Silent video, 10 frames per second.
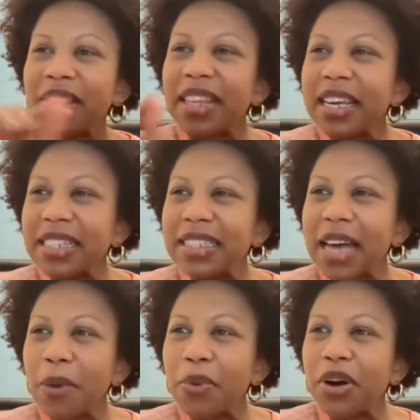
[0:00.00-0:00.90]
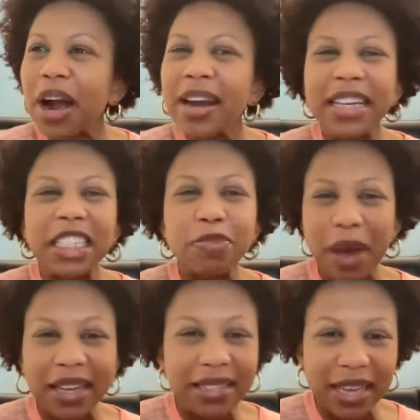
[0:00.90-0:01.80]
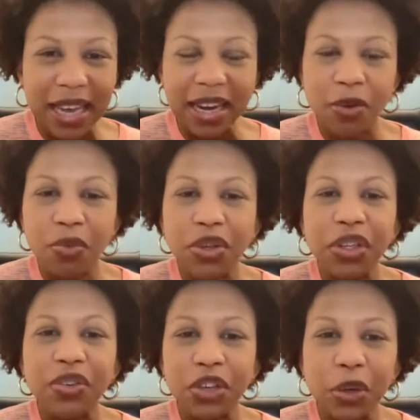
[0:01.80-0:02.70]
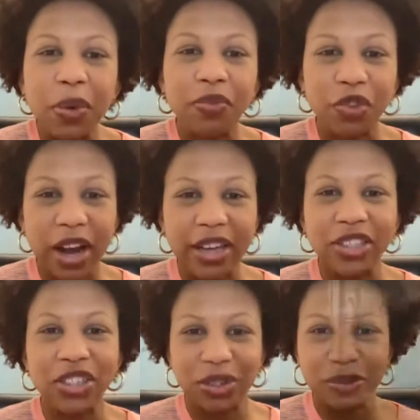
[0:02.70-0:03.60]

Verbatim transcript: things that were unexpected and mm-hmm. new and fresh.